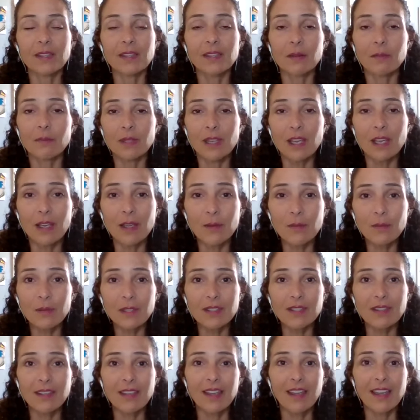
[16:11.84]

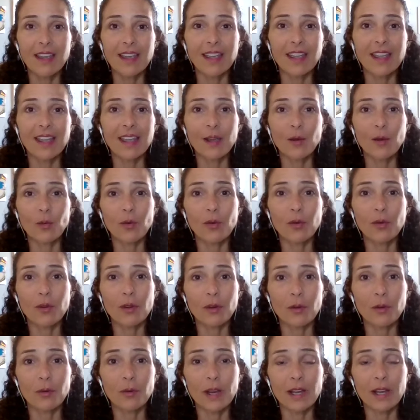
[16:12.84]
Sometimes it
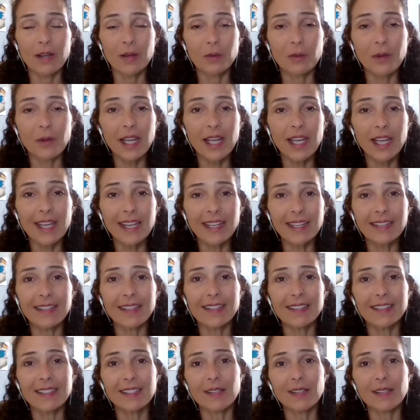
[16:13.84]
will go right away.